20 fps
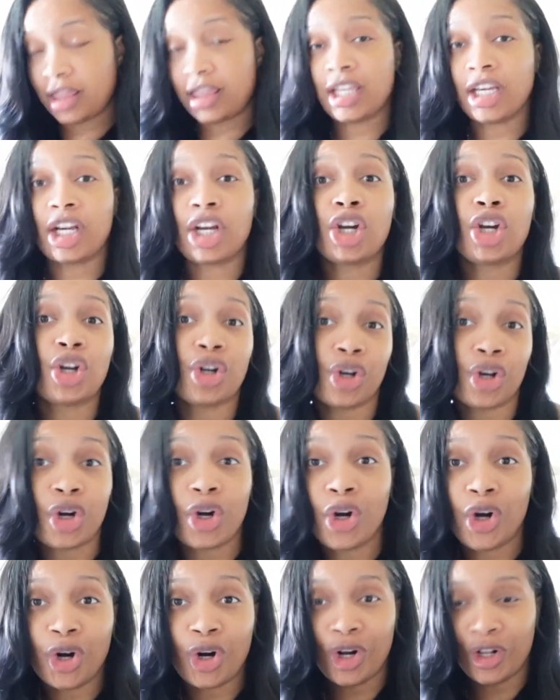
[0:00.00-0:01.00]
thick
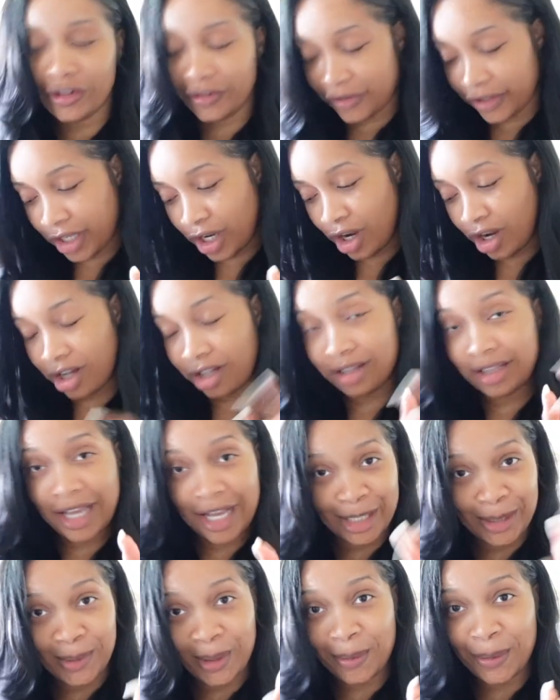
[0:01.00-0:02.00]
girl haul for y'all
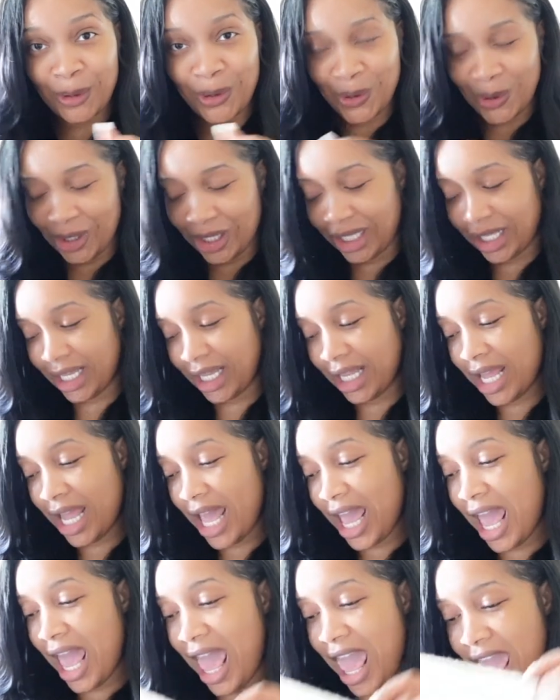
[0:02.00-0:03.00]
that's what i'm gonna call it
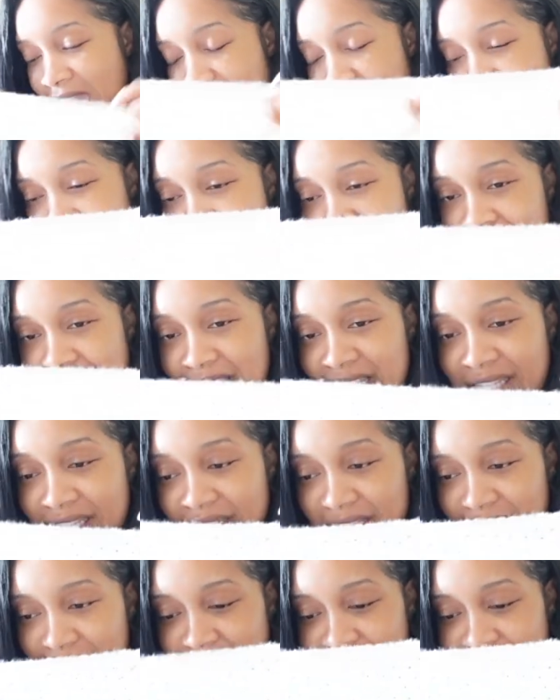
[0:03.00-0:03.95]
and